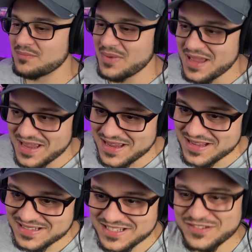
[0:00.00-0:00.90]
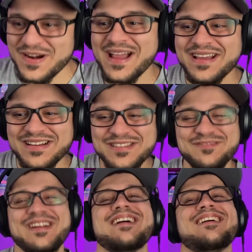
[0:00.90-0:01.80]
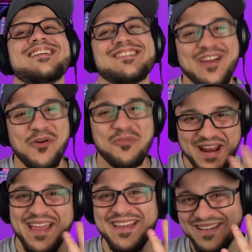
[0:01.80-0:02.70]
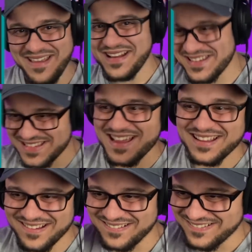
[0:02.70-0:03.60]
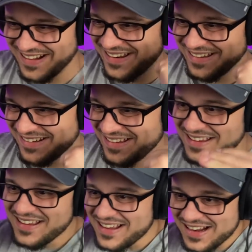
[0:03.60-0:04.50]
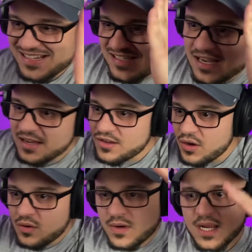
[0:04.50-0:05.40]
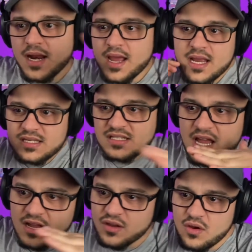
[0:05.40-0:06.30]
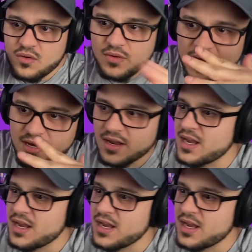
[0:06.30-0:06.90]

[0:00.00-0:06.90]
Man, the dragon is Rand. Go Rand. Hashtag go Rand. Hashtag go Rand. Hashtag go Rand.